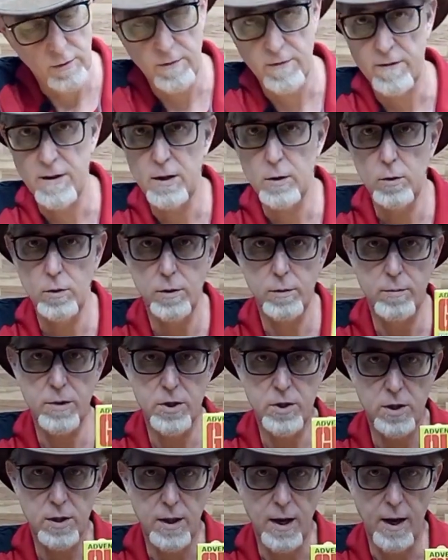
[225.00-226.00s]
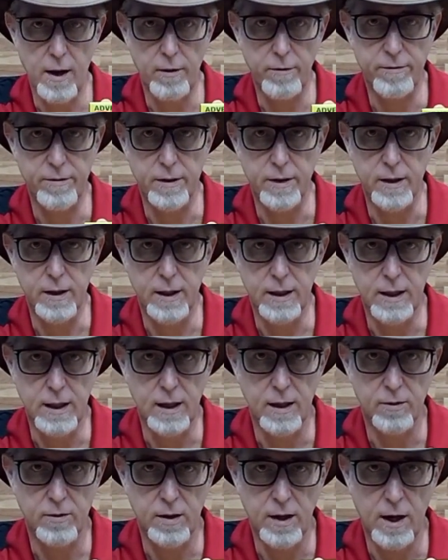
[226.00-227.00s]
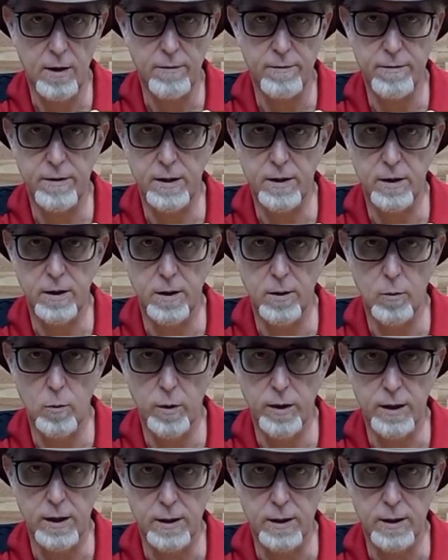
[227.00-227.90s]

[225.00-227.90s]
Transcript: Field Mission Alpha, and he has an outfit to go with